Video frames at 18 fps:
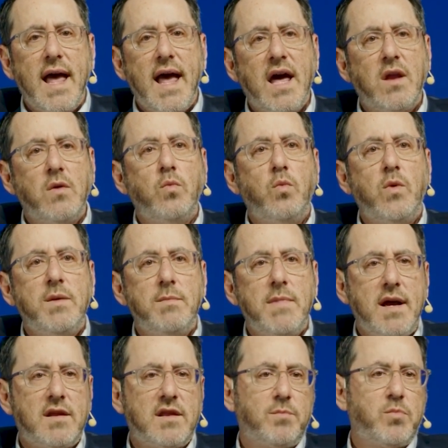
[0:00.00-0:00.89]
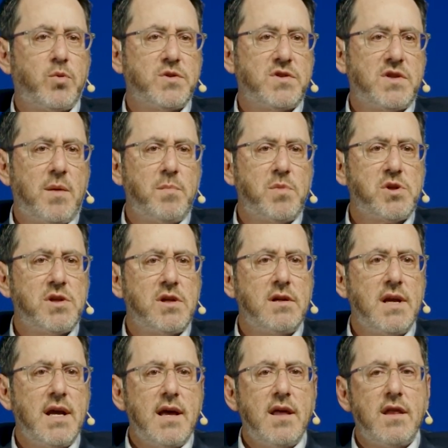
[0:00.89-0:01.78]
And we make the
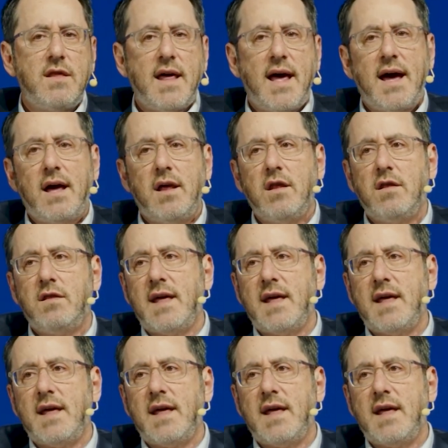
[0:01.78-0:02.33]
presumption that